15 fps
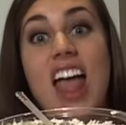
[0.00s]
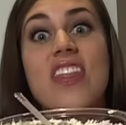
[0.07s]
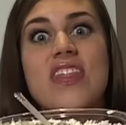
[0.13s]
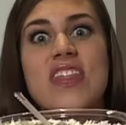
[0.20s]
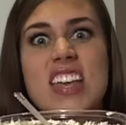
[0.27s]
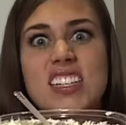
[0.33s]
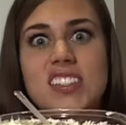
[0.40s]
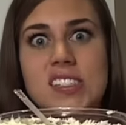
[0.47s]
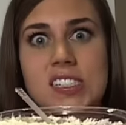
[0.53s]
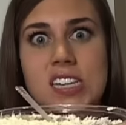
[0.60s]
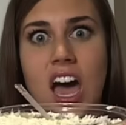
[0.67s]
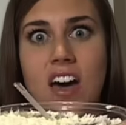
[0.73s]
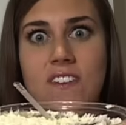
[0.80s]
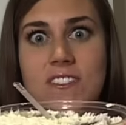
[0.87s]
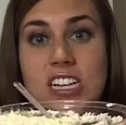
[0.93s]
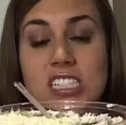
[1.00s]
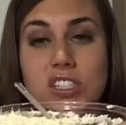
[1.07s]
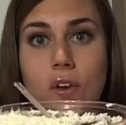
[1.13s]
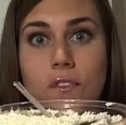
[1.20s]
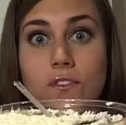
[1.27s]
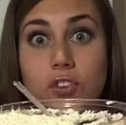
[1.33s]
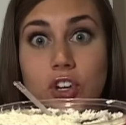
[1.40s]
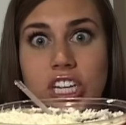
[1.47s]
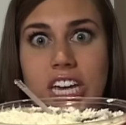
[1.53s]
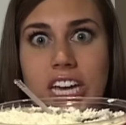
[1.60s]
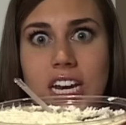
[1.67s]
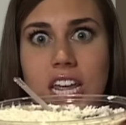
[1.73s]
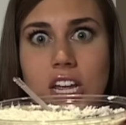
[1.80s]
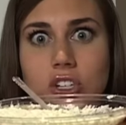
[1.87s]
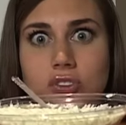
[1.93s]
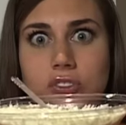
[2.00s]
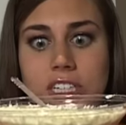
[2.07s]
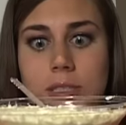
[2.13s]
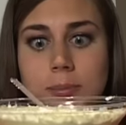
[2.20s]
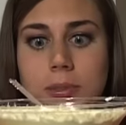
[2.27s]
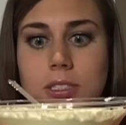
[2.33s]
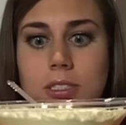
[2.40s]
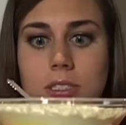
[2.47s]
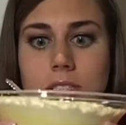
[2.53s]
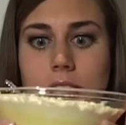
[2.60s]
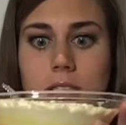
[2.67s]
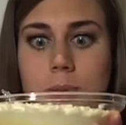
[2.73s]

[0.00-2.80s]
This stuff is freaking incredible.